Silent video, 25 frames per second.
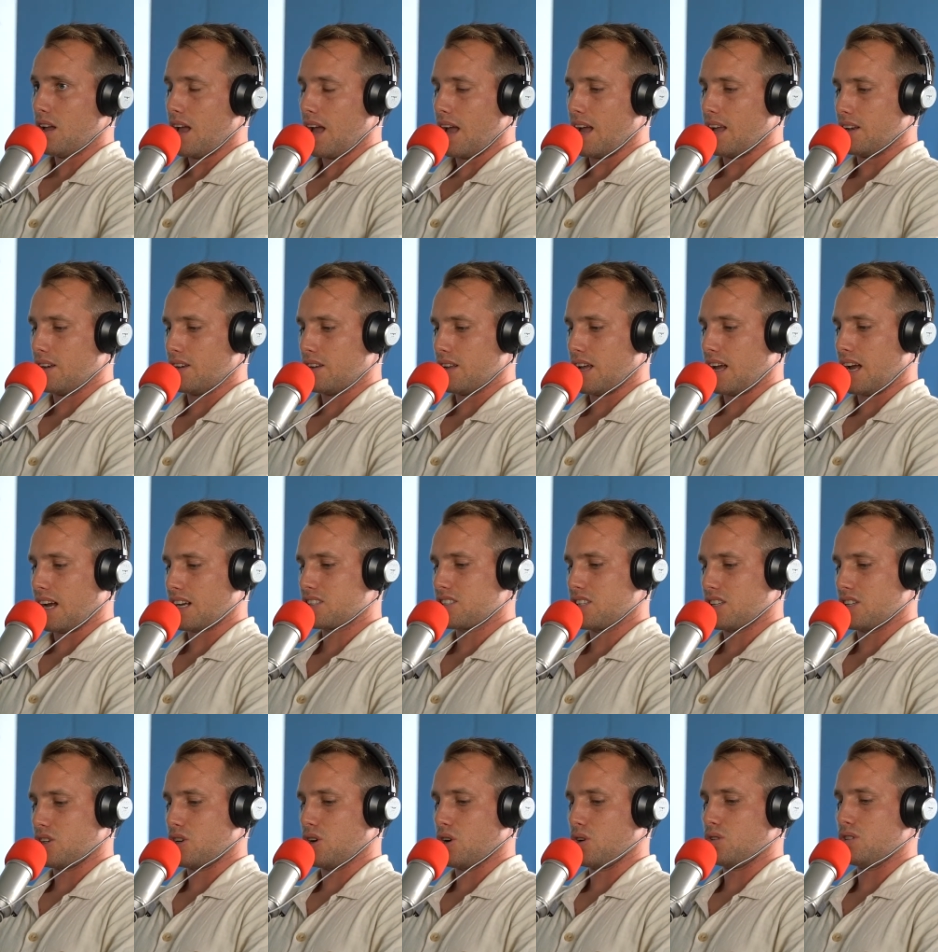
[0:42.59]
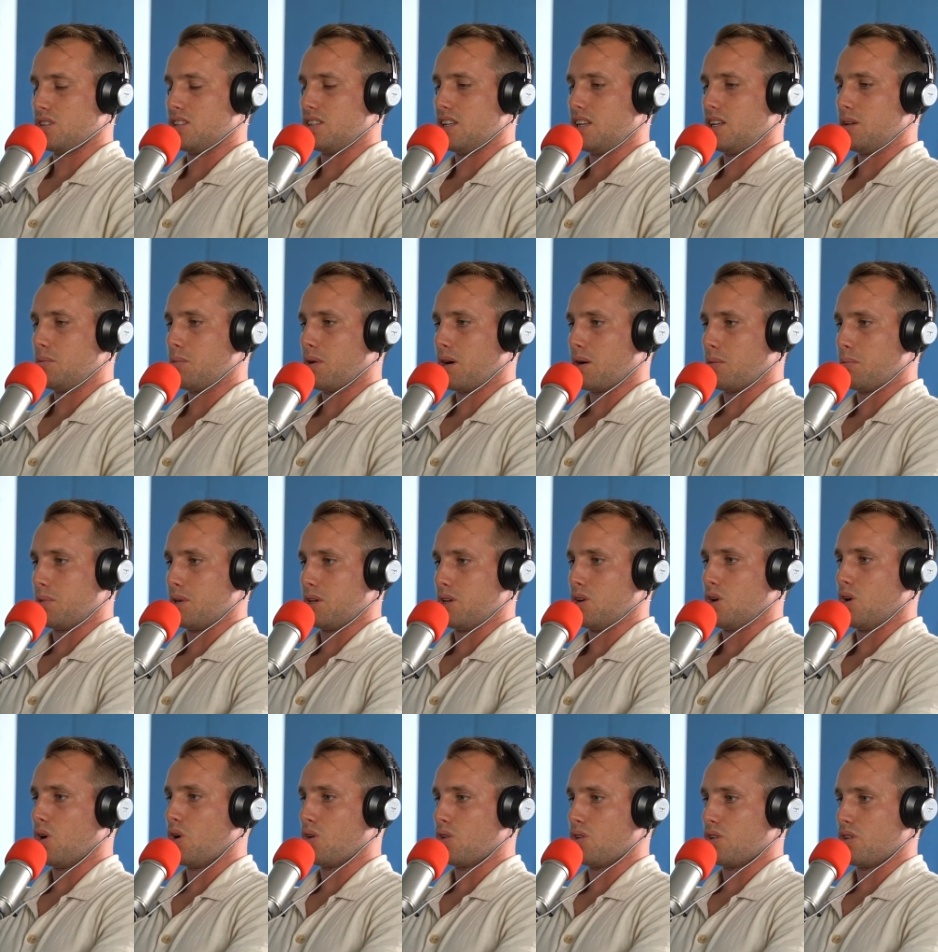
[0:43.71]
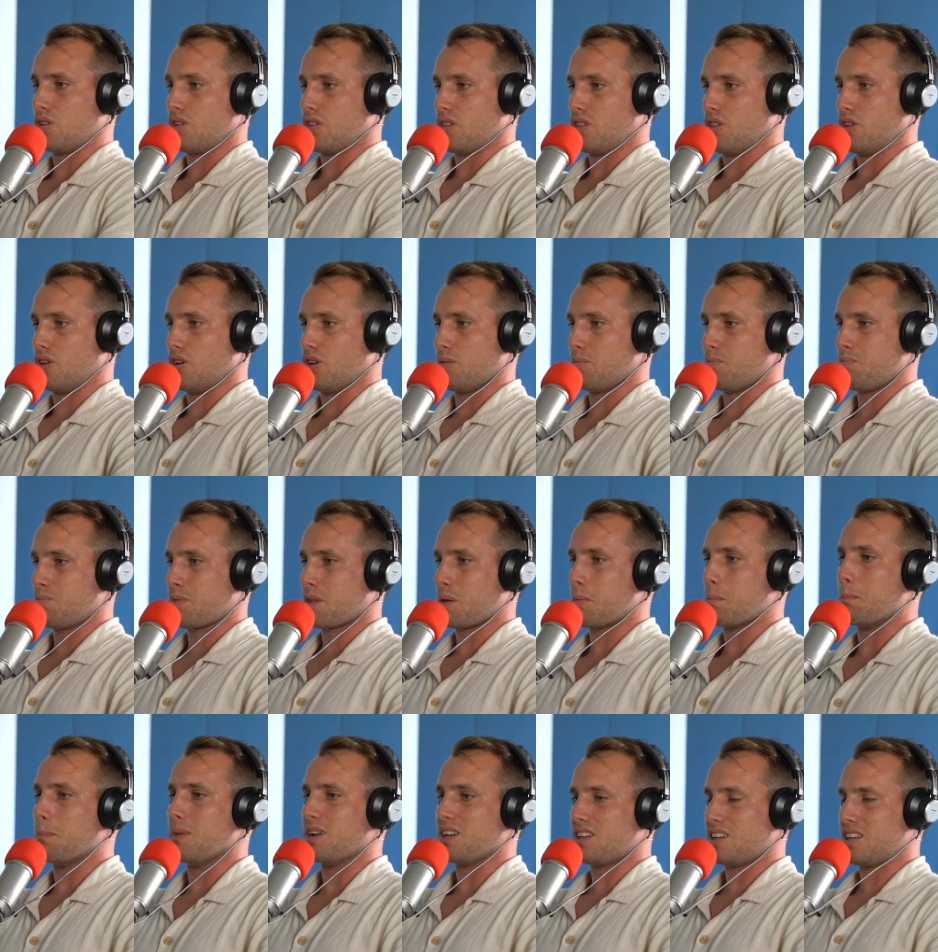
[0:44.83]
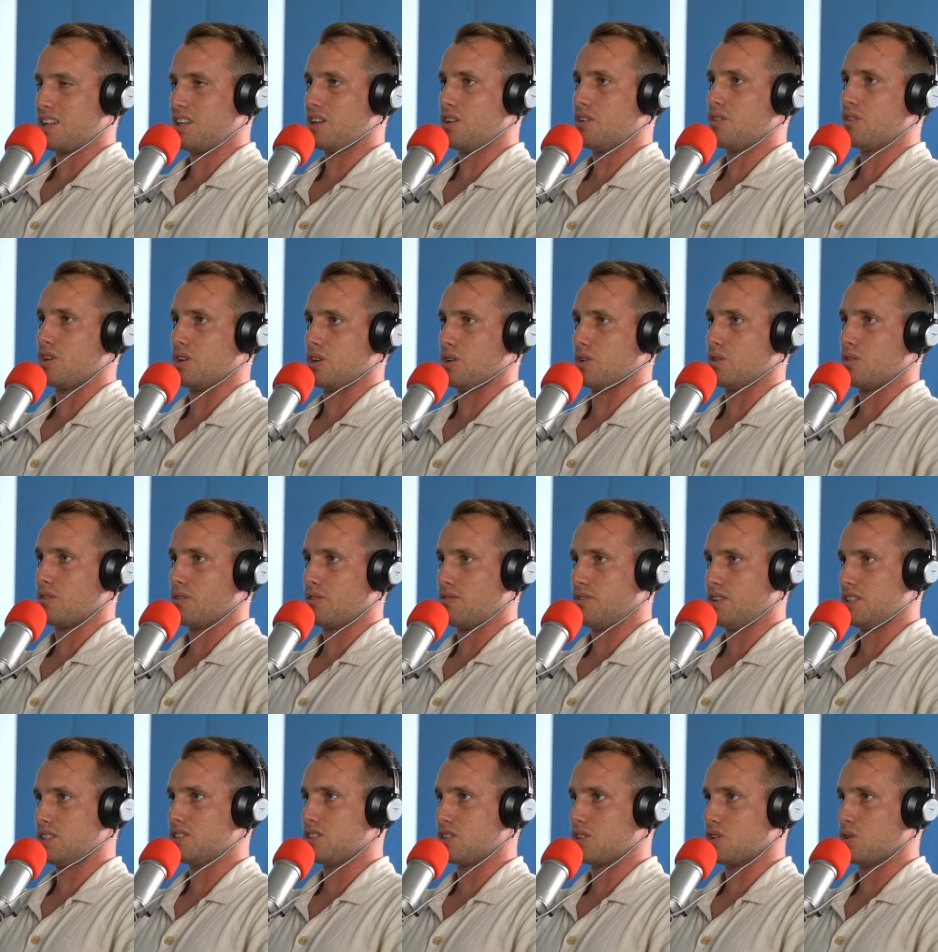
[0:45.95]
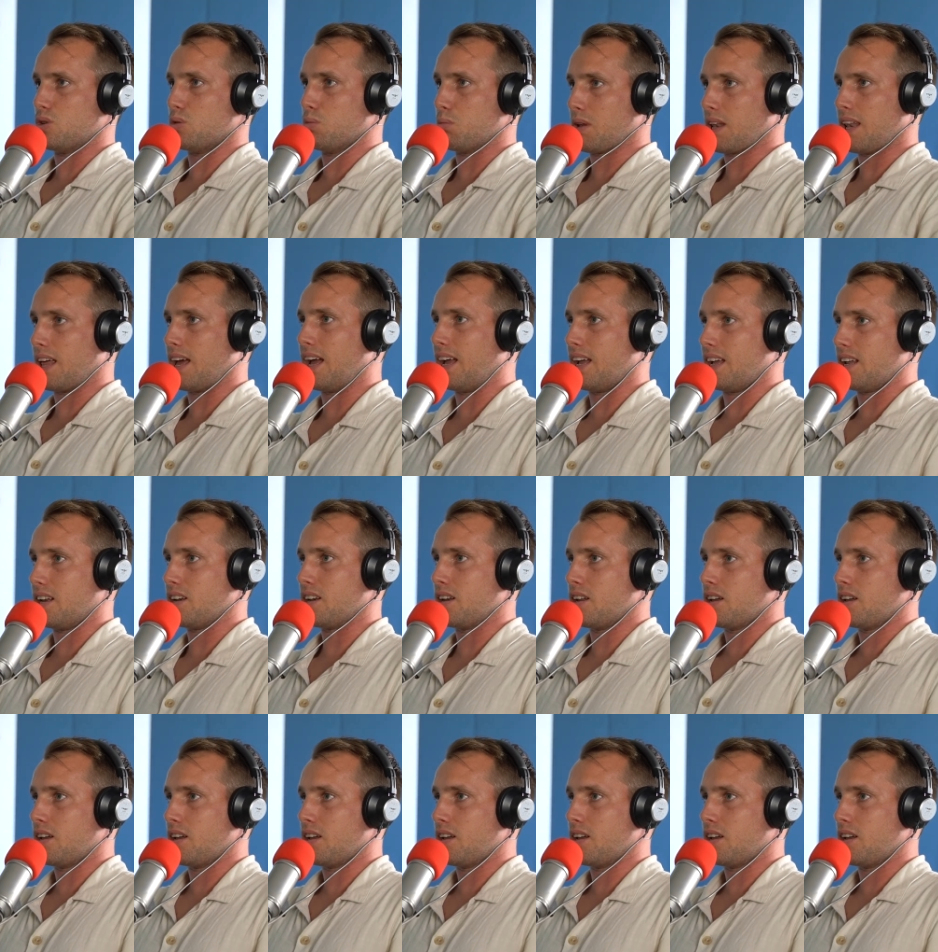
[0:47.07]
and actually go deeper beyond the material physical plane